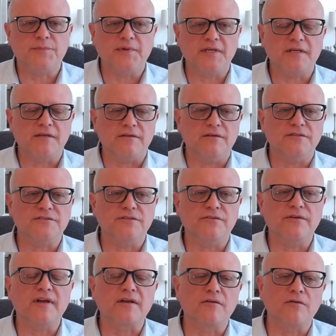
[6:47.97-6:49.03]
speaking, there's a
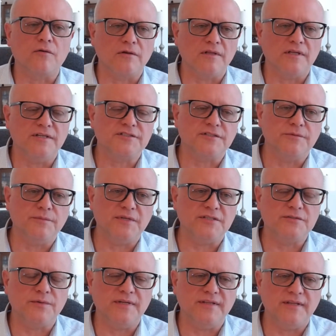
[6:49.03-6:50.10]
direct correlation
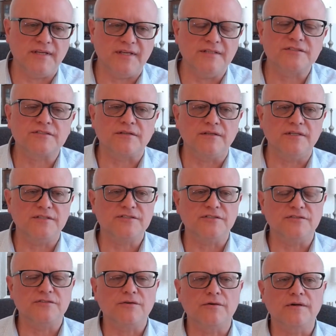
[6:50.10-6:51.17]
between the
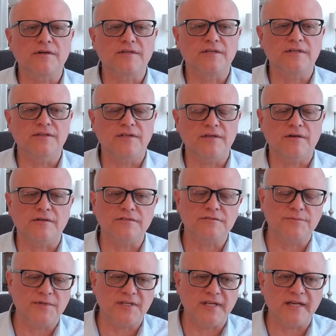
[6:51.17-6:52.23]
installation torque and the
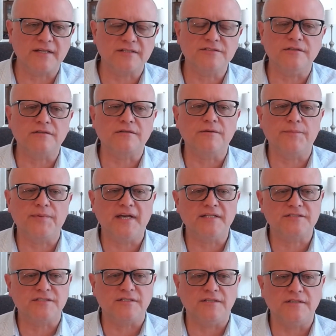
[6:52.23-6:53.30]
ultimate axial
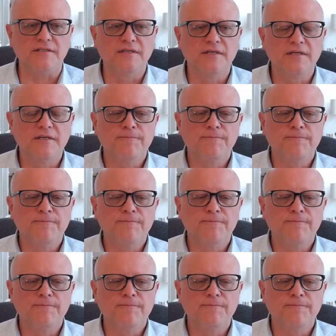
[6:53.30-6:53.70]
capacity.